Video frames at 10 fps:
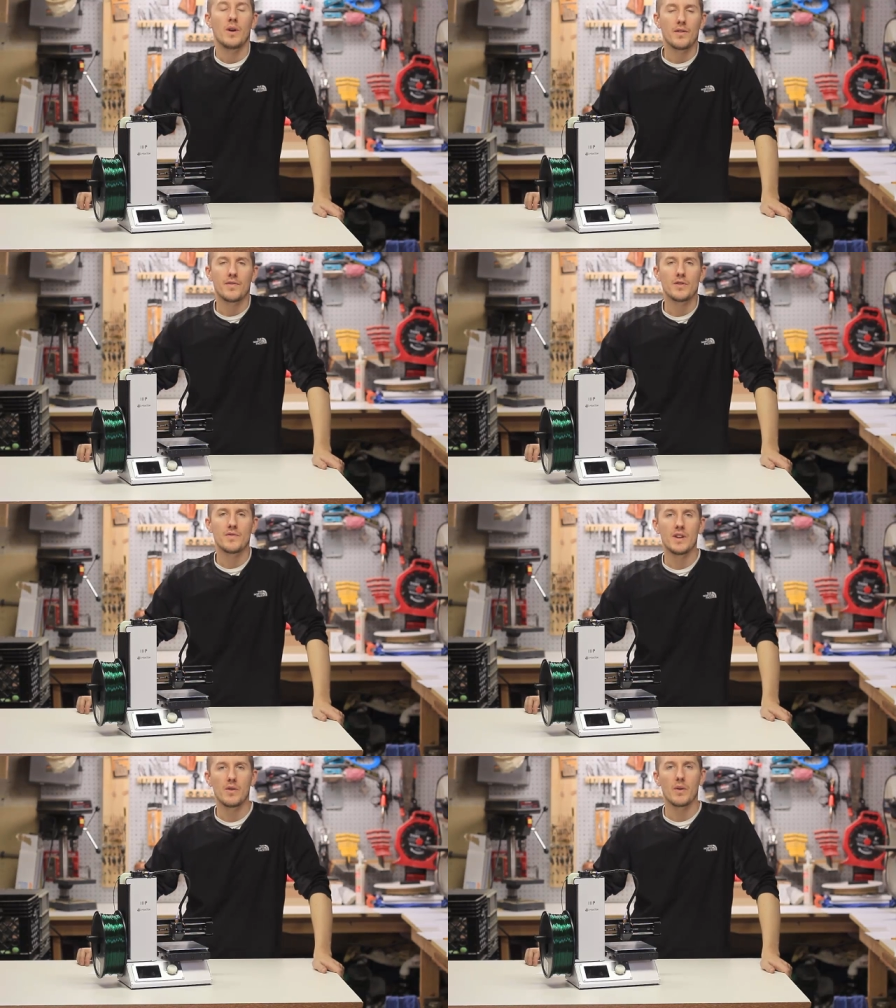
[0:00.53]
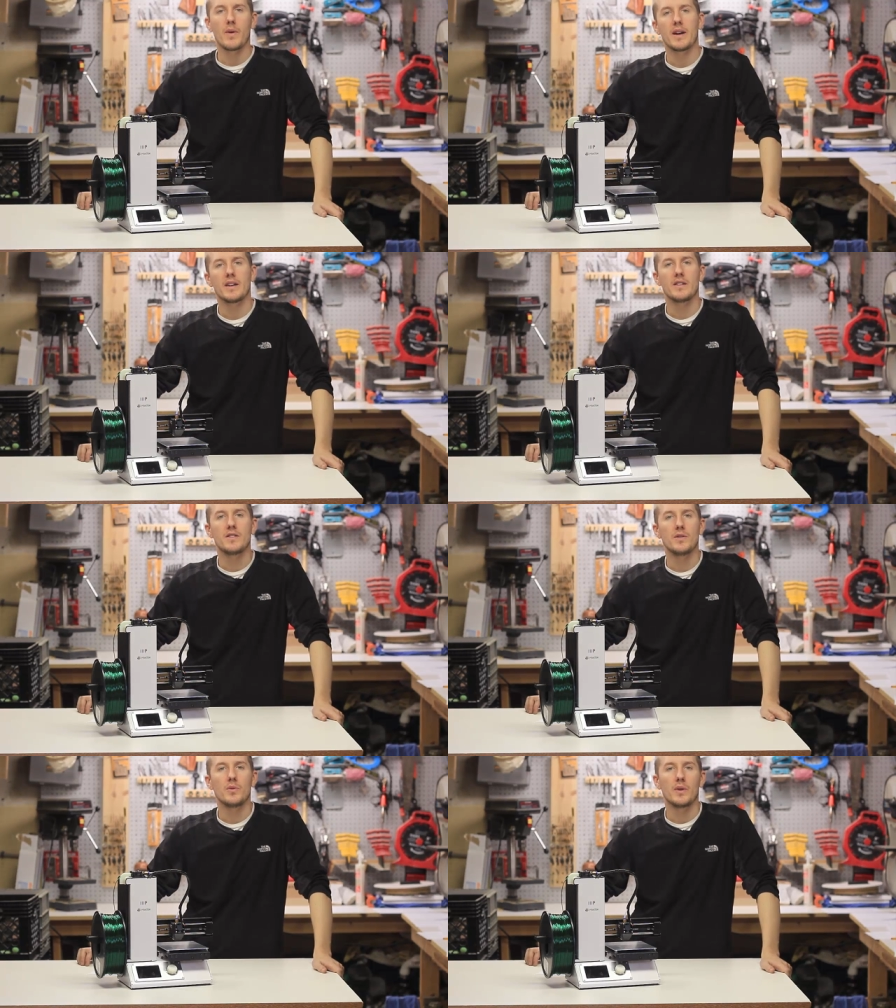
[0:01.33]
Well, the first video I wanted to
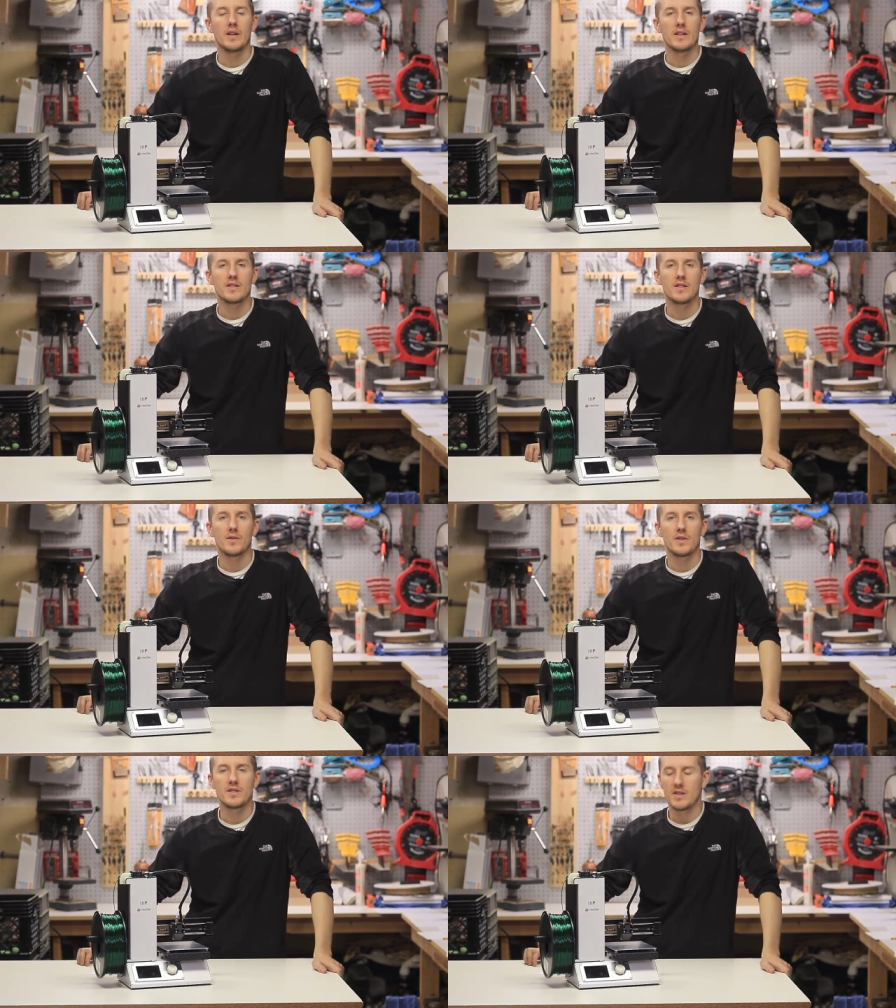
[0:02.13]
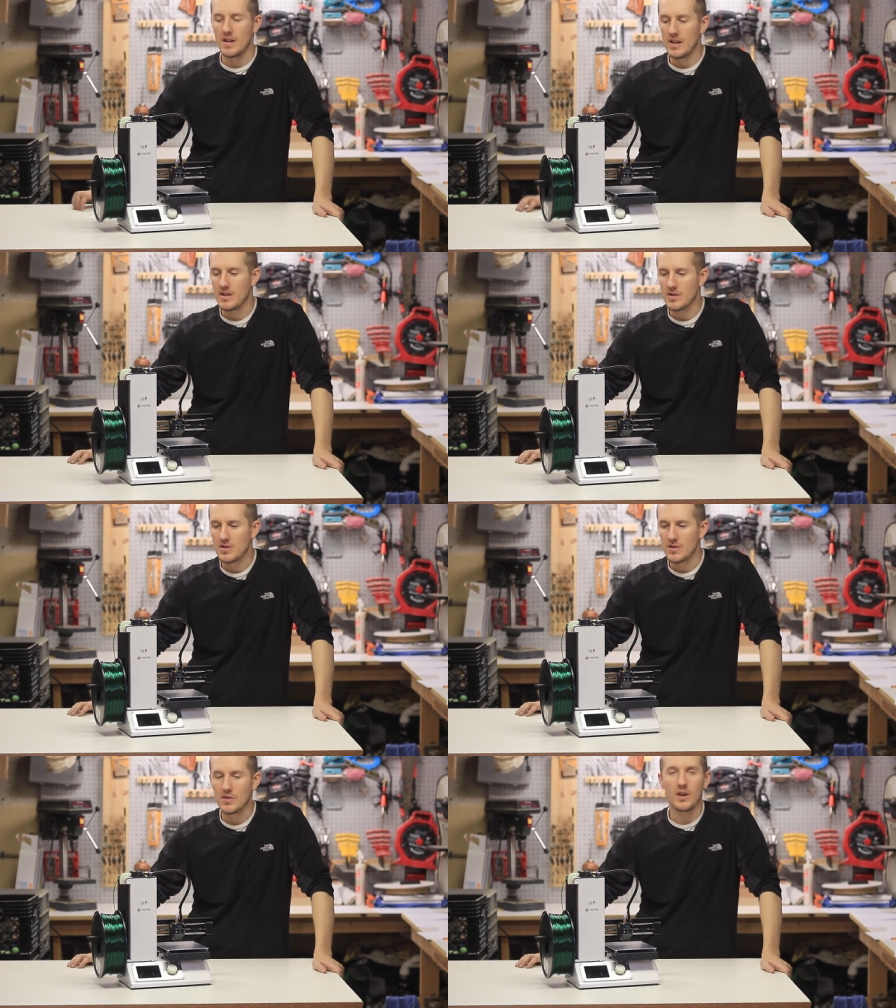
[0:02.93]
do in this series
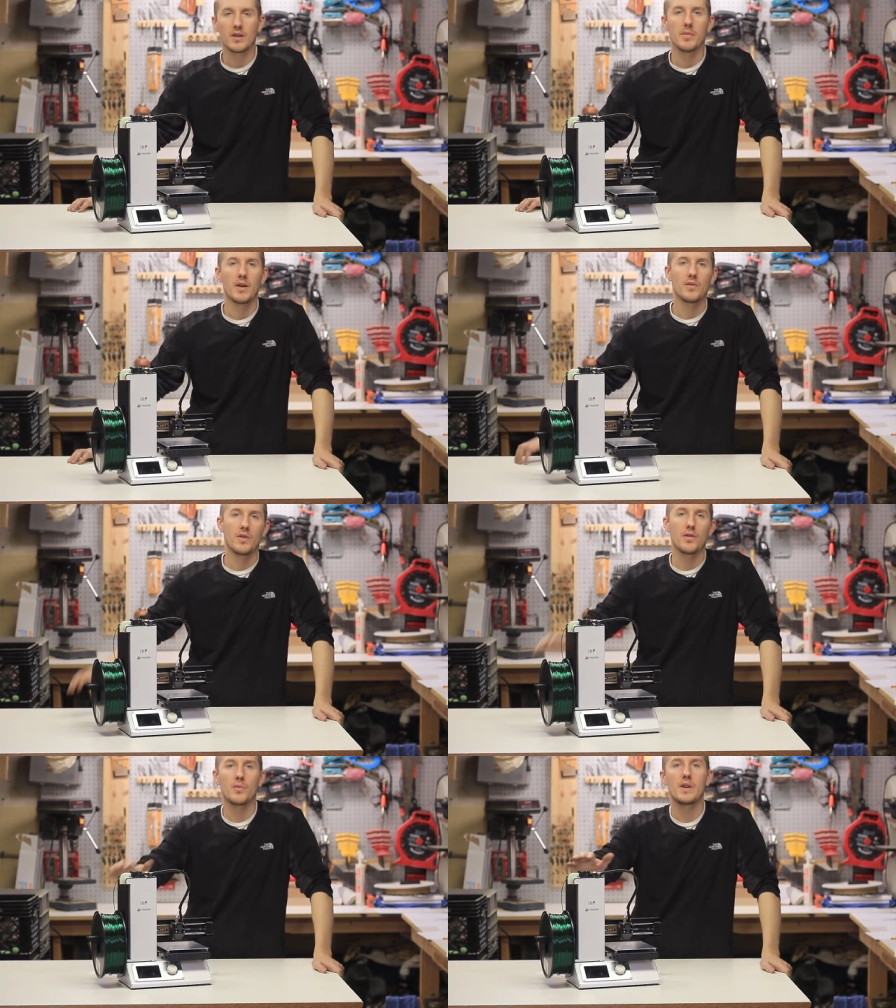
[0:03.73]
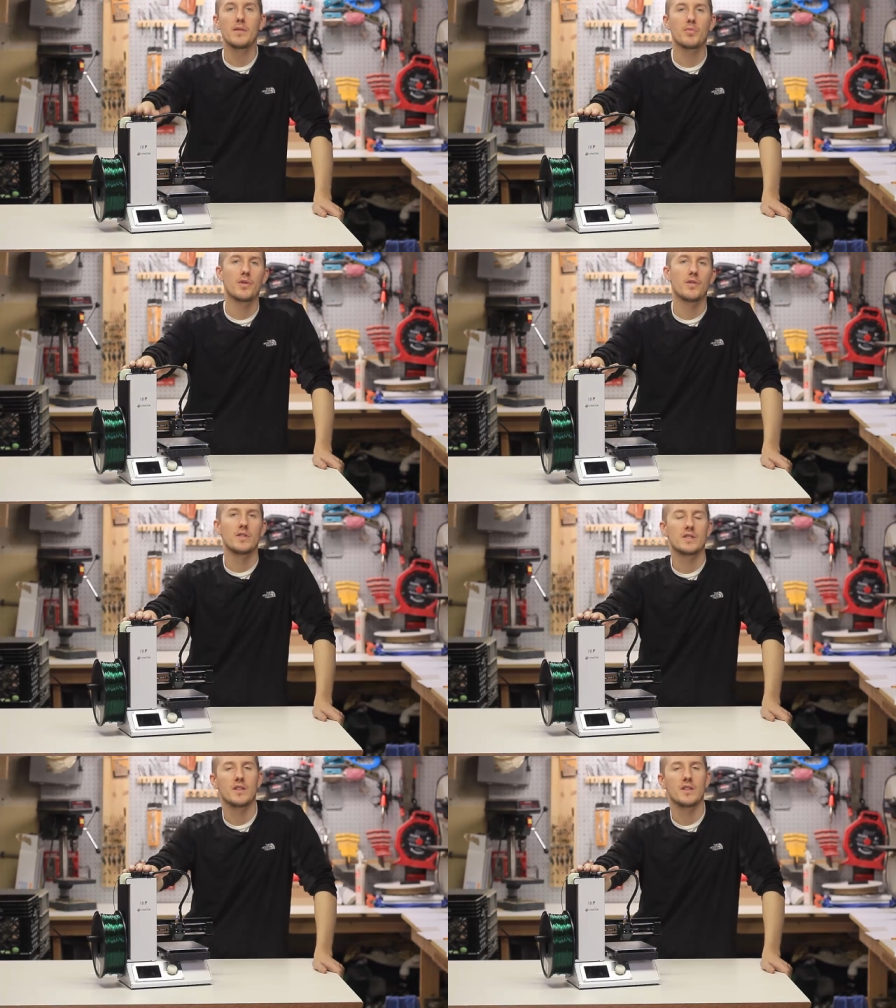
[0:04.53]
is talk about the 3D printer